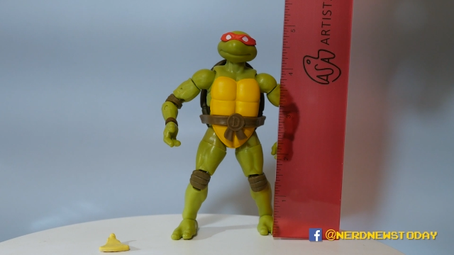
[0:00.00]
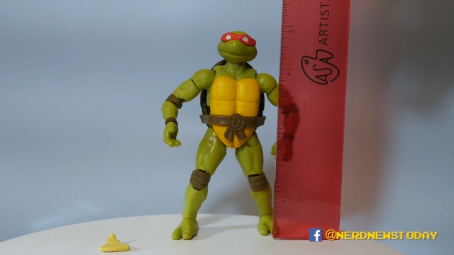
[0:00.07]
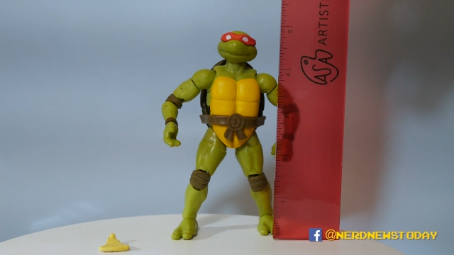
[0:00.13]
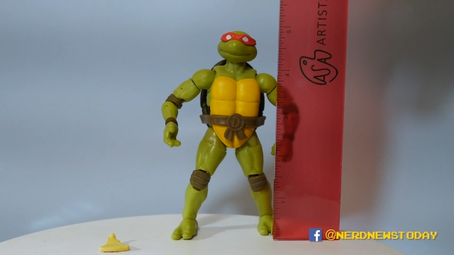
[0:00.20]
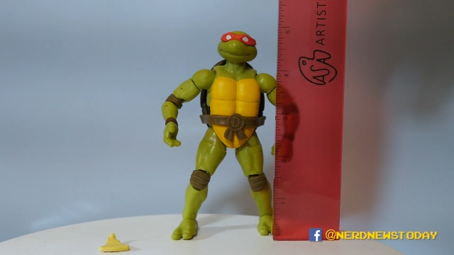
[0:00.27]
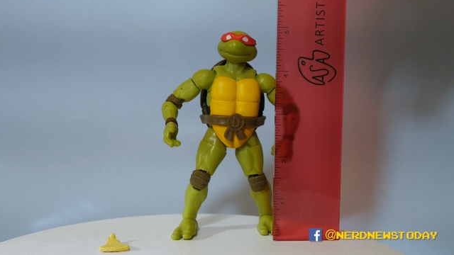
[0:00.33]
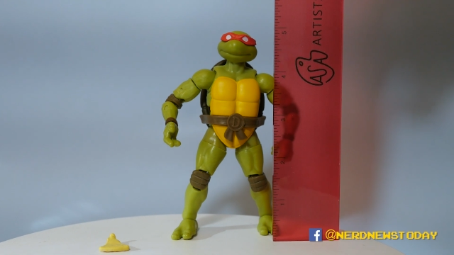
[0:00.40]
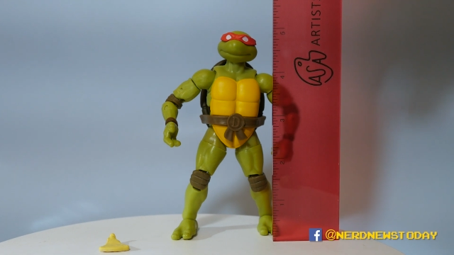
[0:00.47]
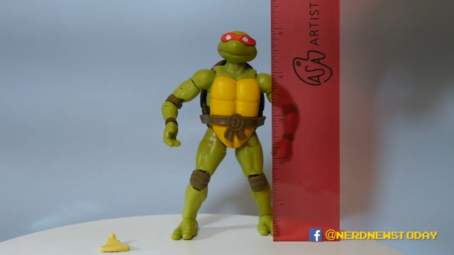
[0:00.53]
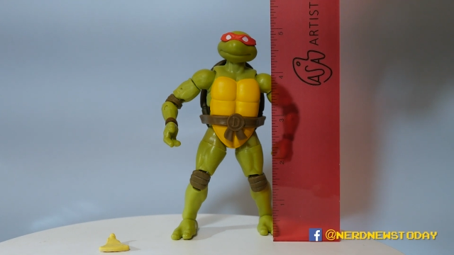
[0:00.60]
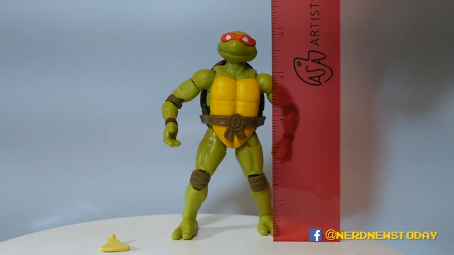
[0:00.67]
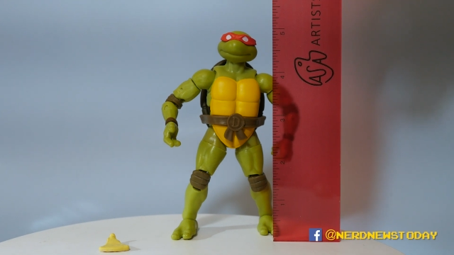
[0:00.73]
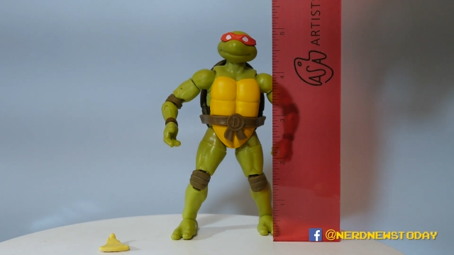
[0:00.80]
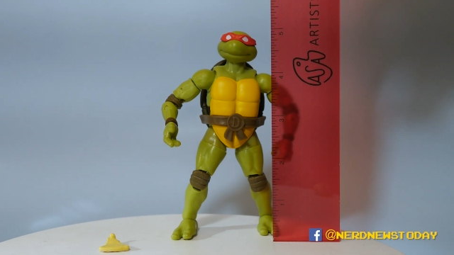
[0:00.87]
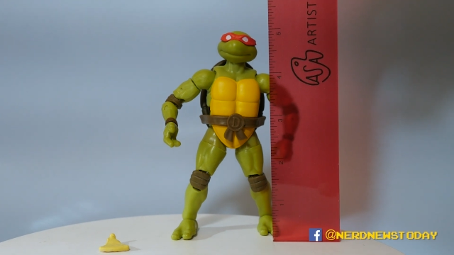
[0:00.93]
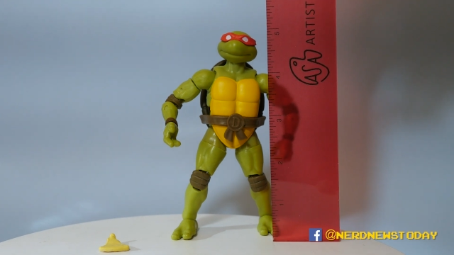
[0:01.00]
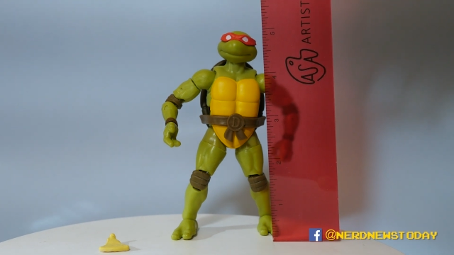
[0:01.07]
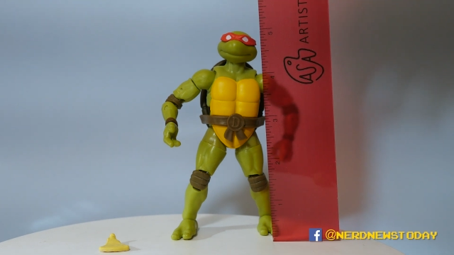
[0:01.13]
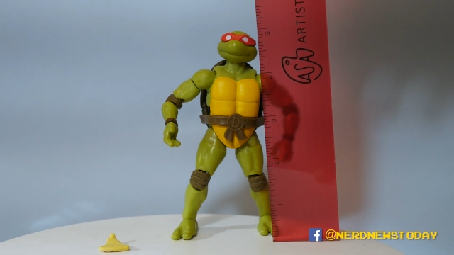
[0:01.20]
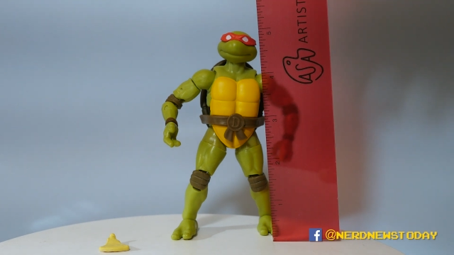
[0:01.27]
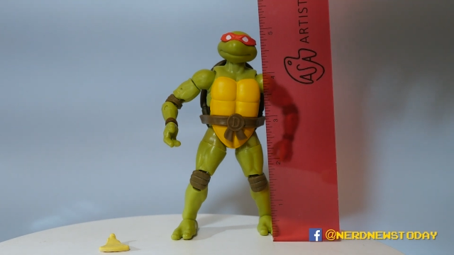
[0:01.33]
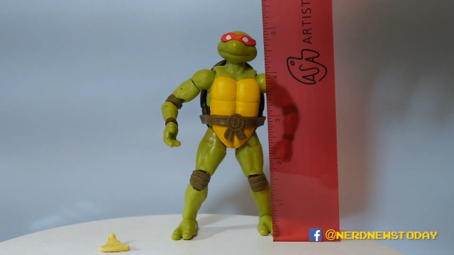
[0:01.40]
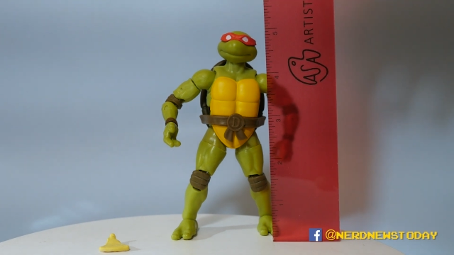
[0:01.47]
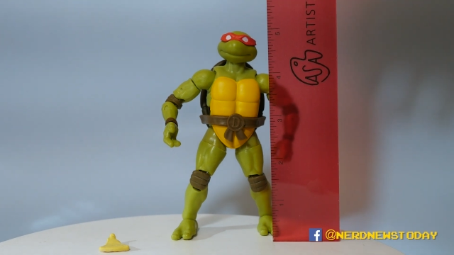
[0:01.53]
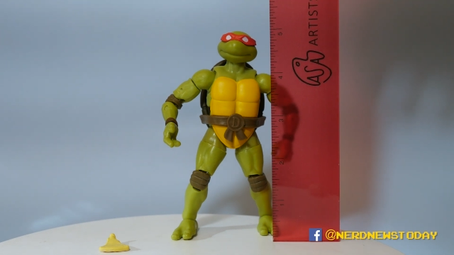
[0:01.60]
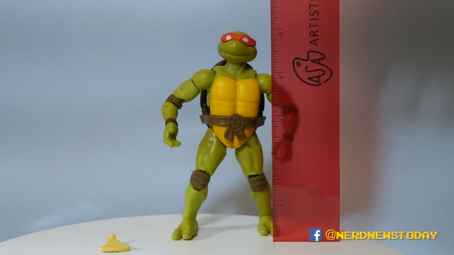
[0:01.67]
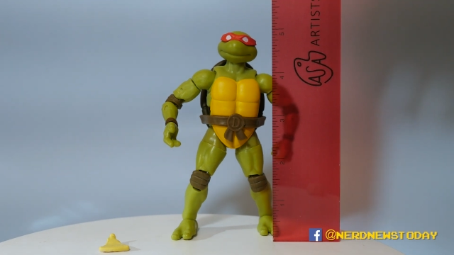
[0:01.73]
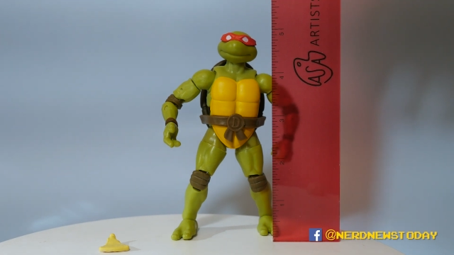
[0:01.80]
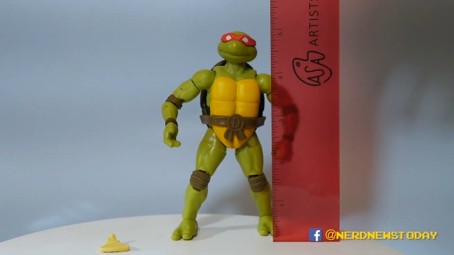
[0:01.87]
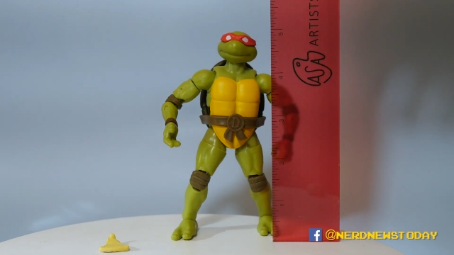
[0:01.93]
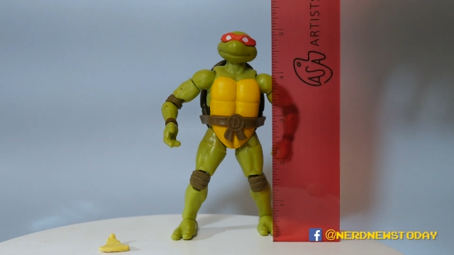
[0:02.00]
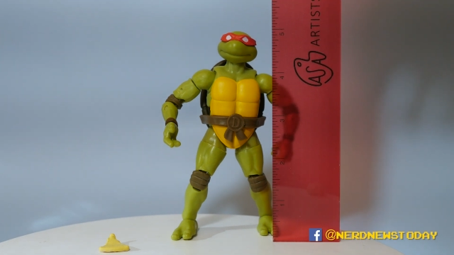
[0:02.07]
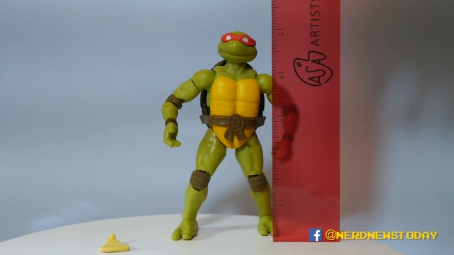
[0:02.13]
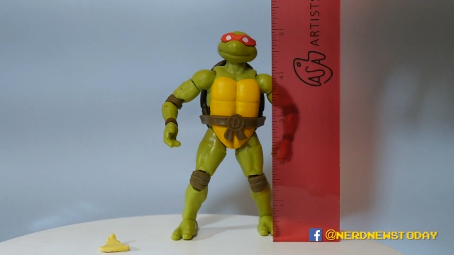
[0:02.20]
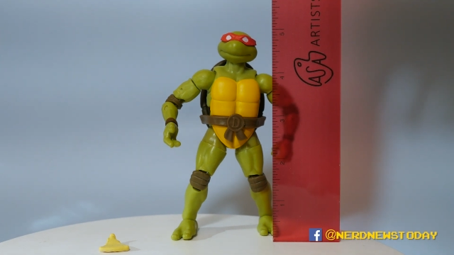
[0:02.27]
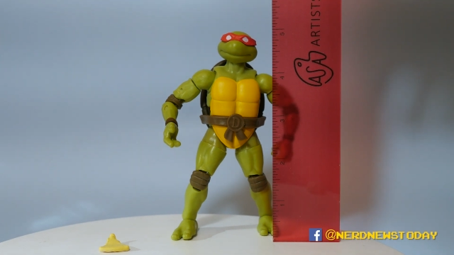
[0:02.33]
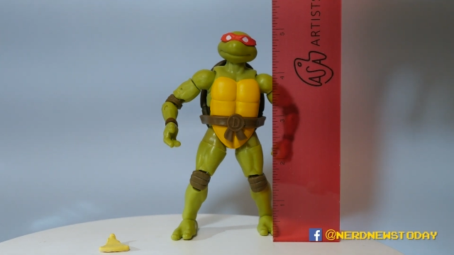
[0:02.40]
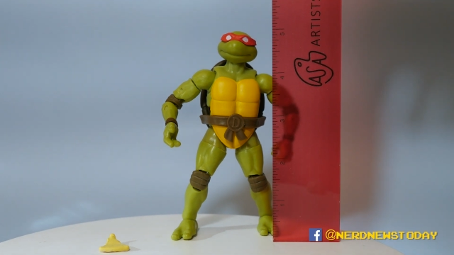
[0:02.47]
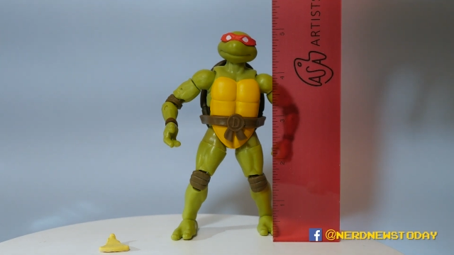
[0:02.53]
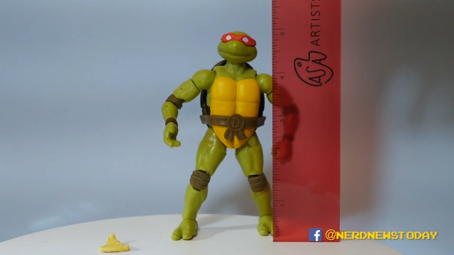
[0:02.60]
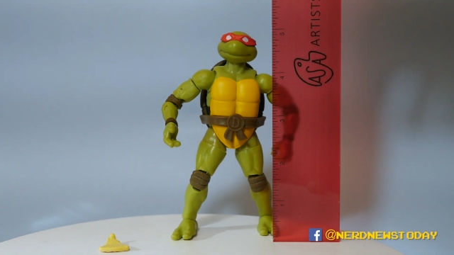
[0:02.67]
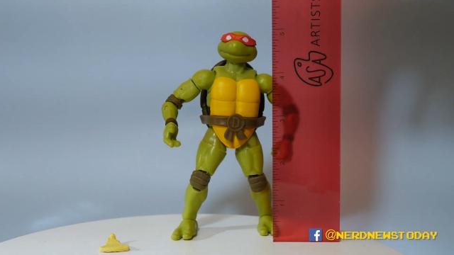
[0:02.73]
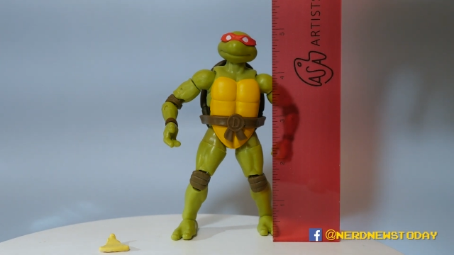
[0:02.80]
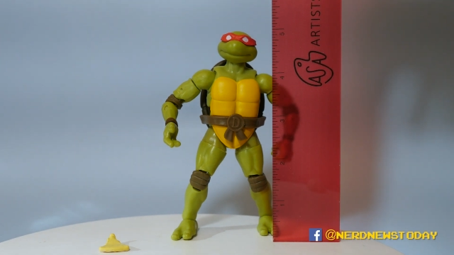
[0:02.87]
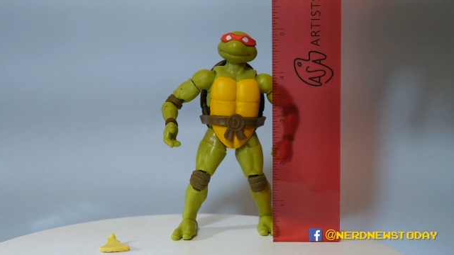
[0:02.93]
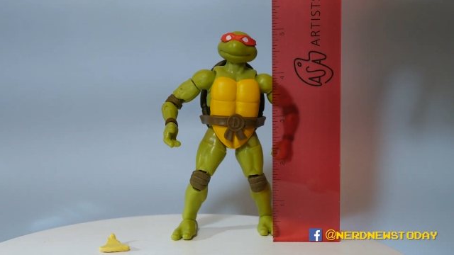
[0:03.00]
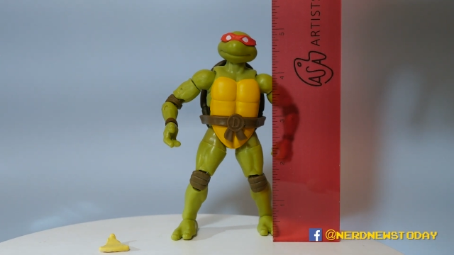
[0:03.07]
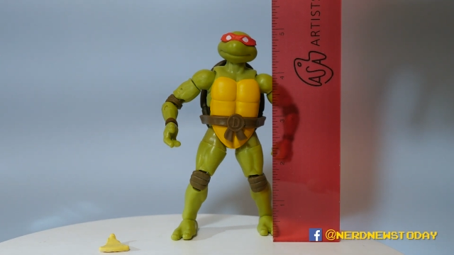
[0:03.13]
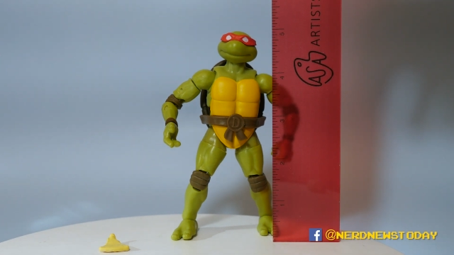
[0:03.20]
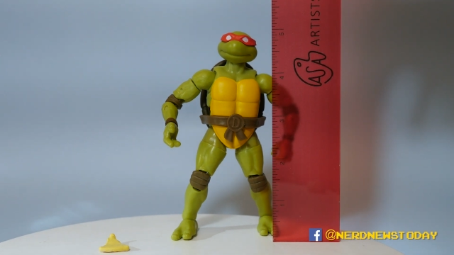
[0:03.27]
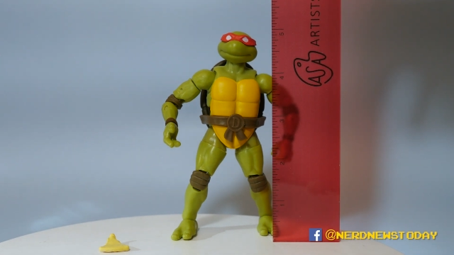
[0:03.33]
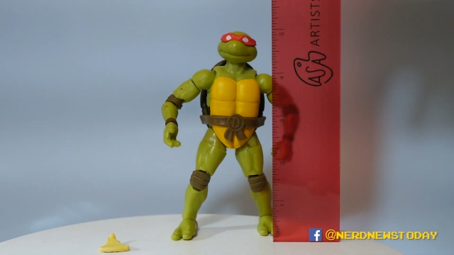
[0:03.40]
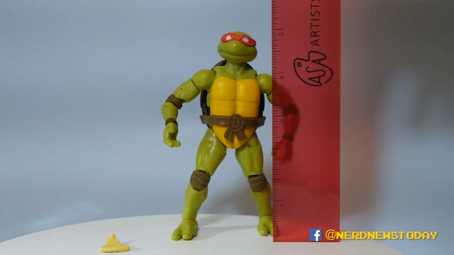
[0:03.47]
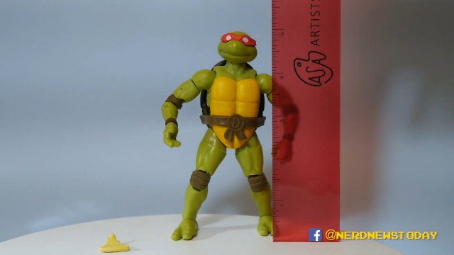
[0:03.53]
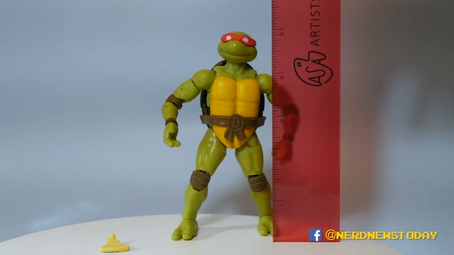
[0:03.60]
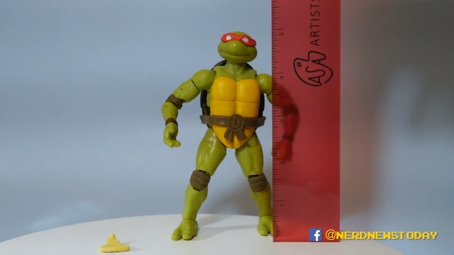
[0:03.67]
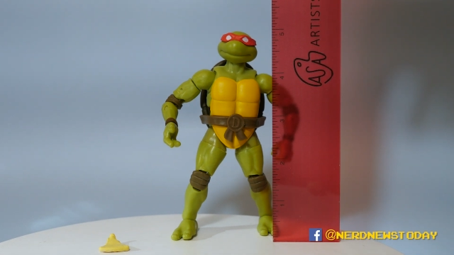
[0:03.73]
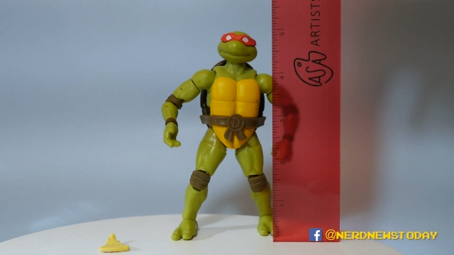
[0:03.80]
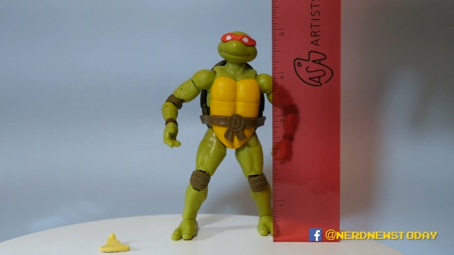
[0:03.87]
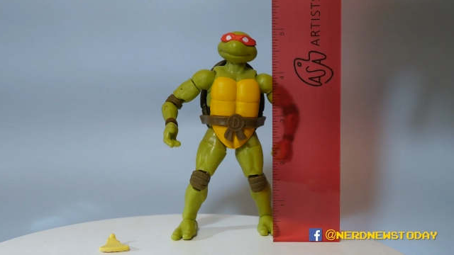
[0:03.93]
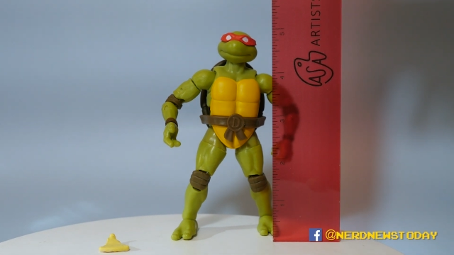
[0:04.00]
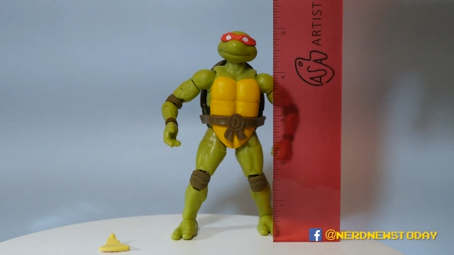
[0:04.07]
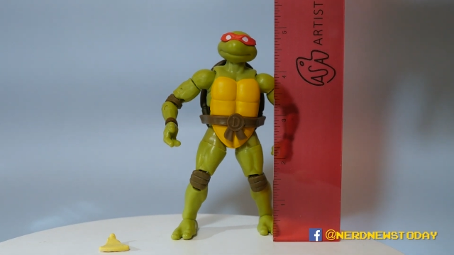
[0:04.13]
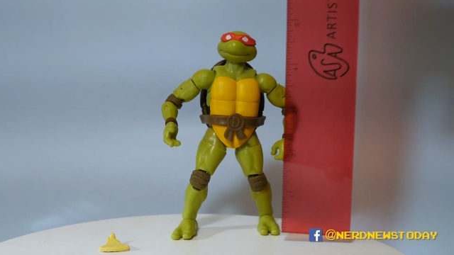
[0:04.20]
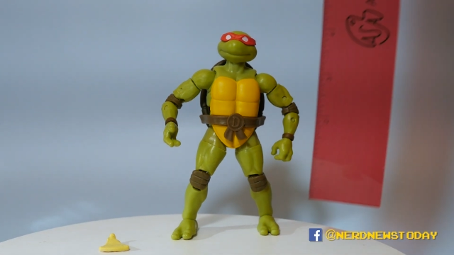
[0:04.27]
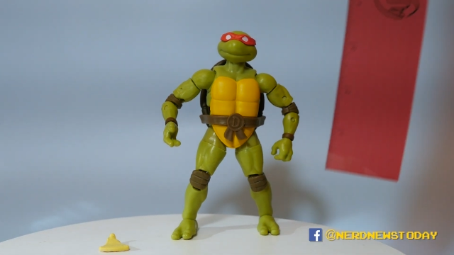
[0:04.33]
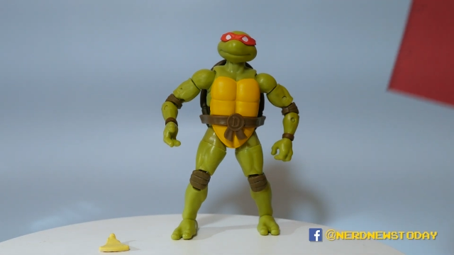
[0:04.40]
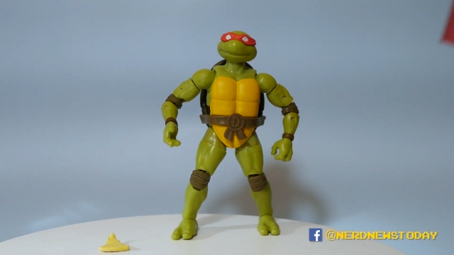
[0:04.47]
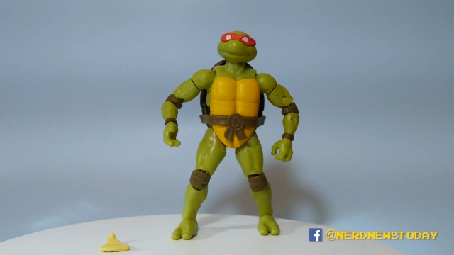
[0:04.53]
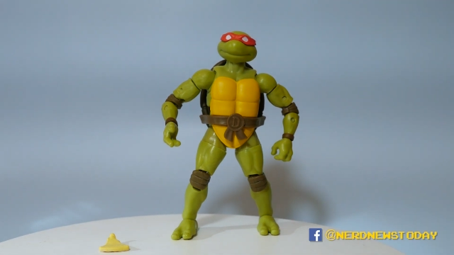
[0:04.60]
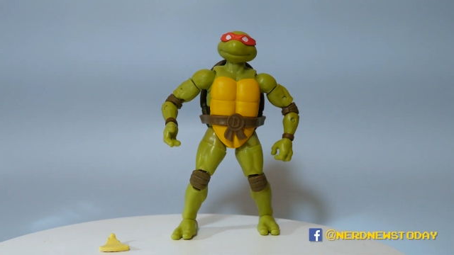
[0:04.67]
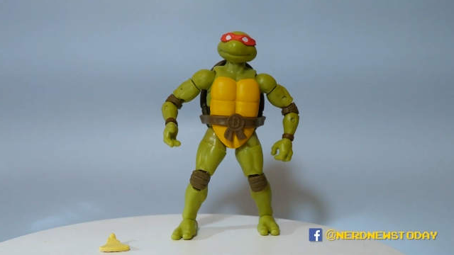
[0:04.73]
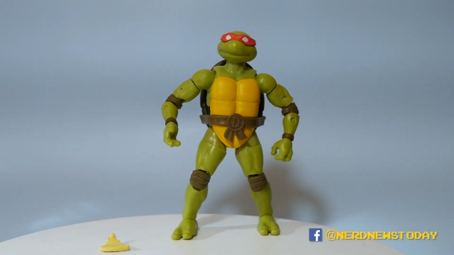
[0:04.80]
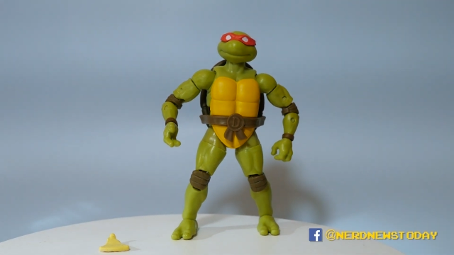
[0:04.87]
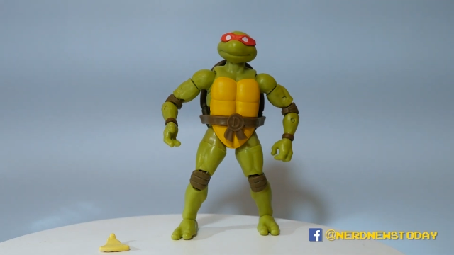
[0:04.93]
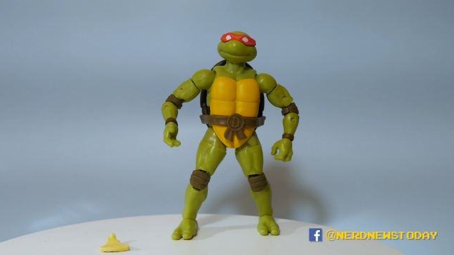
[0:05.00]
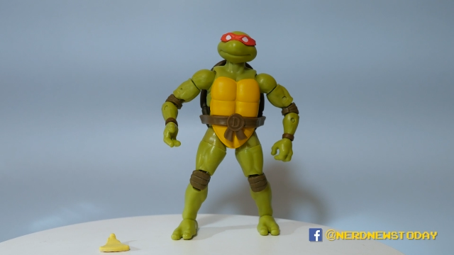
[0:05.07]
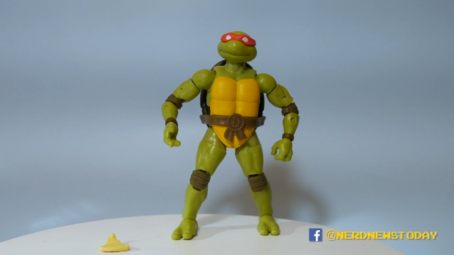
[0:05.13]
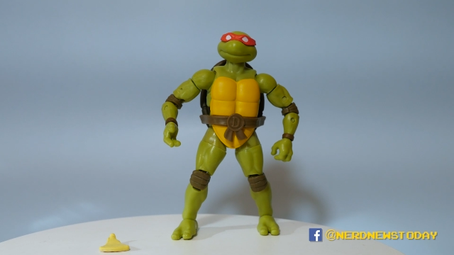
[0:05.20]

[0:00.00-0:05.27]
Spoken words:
Nobody's mouth can be seen.